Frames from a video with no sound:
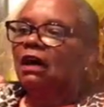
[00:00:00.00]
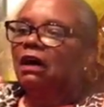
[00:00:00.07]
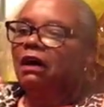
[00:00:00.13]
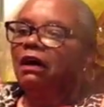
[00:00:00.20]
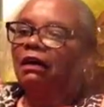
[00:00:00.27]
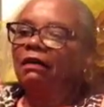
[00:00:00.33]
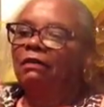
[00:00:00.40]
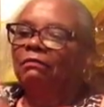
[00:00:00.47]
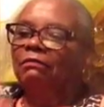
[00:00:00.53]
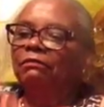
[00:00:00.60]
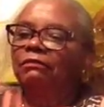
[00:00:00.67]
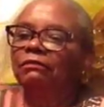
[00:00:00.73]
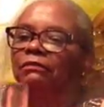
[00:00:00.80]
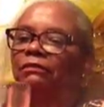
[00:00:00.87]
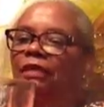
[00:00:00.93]

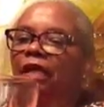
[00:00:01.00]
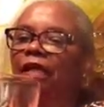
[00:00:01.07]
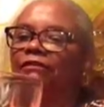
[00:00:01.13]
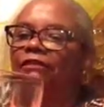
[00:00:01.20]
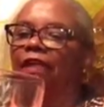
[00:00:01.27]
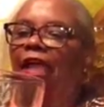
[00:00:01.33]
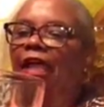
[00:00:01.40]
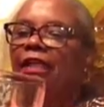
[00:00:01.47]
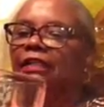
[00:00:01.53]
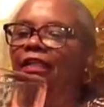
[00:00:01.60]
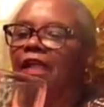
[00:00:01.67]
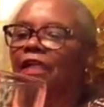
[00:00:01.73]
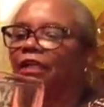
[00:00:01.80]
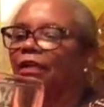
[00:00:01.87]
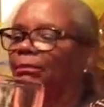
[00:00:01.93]
I've got
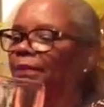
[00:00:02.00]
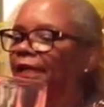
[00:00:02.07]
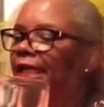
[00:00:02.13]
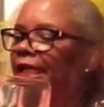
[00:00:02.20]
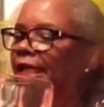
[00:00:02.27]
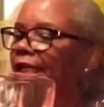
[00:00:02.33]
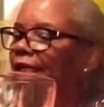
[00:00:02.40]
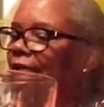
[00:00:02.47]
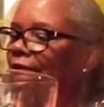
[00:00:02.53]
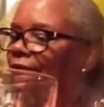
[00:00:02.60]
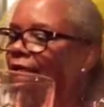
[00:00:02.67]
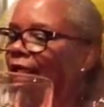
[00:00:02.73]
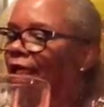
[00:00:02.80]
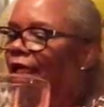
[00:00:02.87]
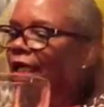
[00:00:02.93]
like a pink
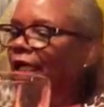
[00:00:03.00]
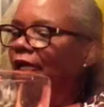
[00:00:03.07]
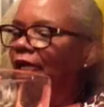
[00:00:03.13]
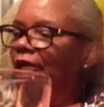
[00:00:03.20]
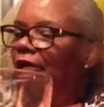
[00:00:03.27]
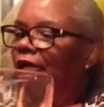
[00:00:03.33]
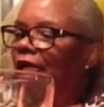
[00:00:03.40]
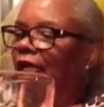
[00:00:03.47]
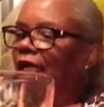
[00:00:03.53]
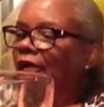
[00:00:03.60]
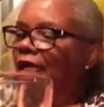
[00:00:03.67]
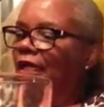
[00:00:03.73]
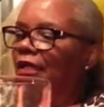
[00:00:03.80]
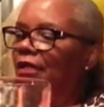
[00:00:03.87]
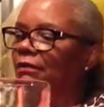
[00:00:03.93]

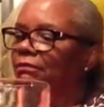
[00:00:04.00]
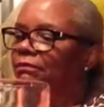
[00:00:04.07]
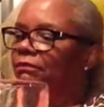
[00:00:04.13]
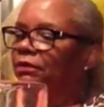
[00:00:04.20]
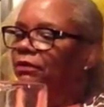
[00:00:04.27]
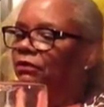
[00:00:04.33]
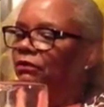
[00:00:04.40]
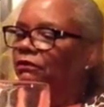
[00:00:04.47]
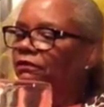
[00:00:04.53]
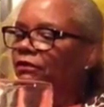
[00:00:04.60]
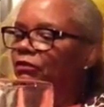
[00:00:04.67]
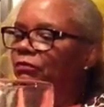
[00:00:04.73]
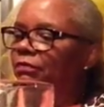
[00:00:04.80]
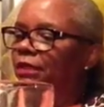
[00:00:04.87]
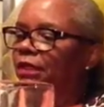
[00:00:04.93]
and a
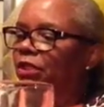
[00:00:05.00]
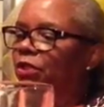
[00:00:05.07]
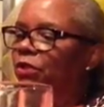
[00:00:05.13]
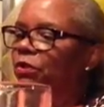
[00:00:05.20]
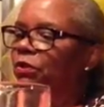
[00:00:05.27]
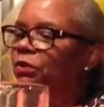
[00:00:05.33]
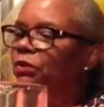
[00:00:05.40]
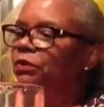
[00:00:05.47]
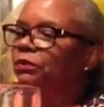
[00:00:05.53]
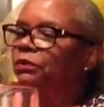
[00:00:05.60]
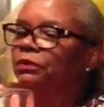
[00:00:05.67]
beautiful blue